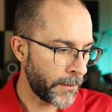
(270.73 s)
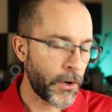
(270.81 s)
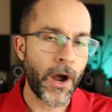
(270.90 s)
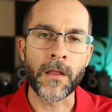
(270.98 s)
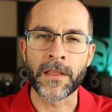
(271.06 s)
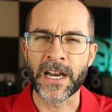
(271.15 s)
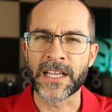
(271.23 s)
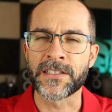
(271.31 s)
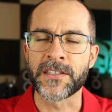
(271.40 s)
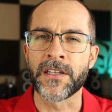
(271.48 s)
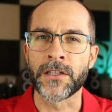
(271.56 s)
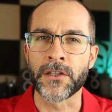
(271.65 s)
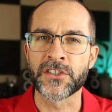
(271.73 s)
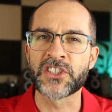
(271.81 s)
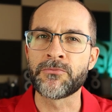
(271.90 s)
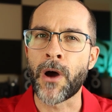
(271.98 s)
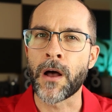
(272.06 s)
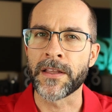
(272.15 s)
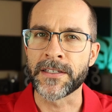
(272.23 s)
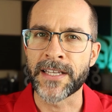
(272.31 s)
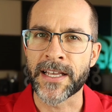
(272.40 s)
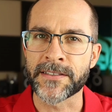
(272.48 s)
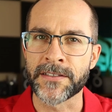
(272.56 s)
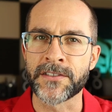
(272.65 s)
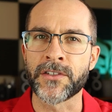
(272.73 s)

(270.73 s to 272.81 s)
colonized the small intestine.